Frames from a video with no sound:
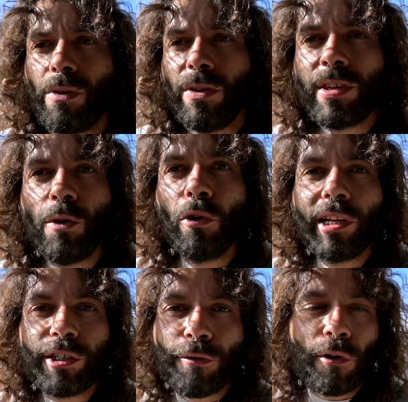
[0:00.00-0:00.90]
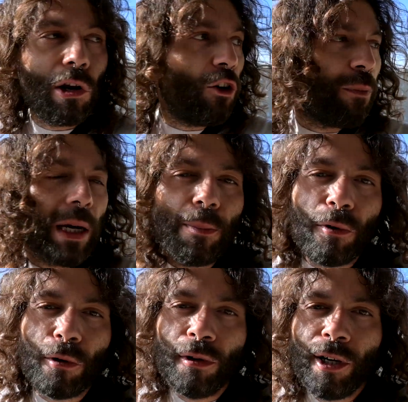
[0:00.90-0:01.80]
You see, Woolwich for a lot of
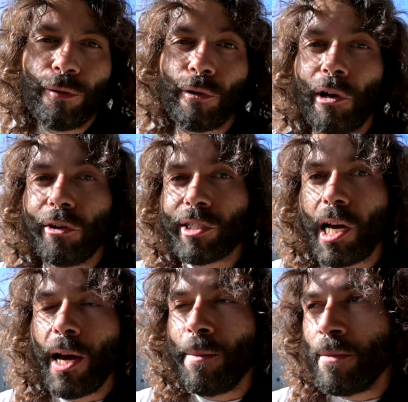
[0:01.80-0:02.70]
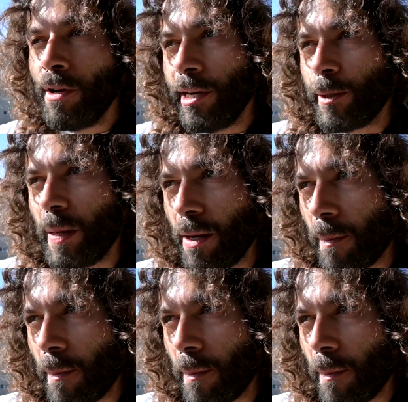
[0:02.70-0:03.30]
people for a long time has been